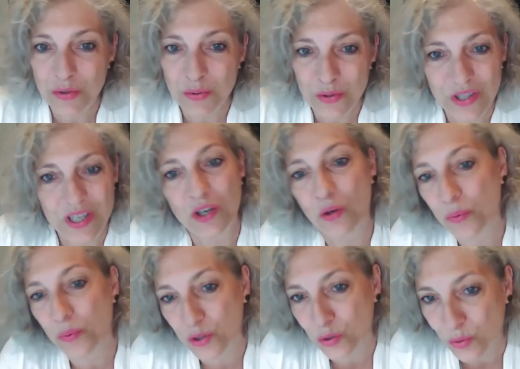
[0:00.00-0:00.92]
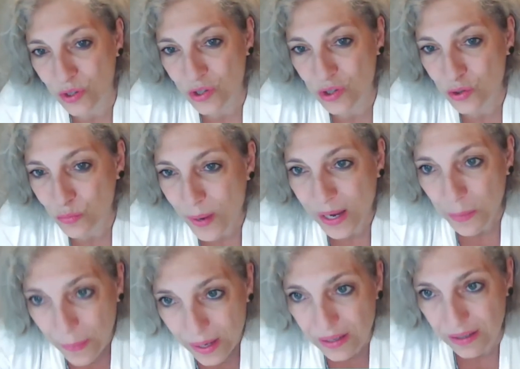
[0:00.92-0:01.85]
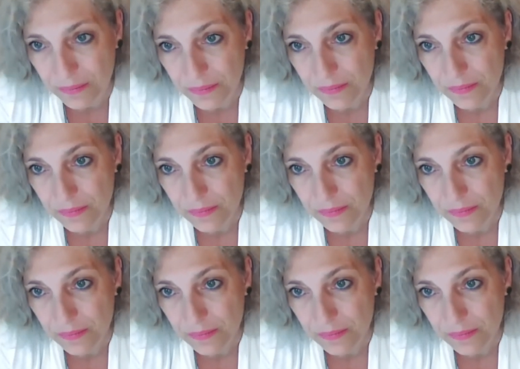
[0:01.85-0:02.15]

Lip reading: who see an opportunity to make money.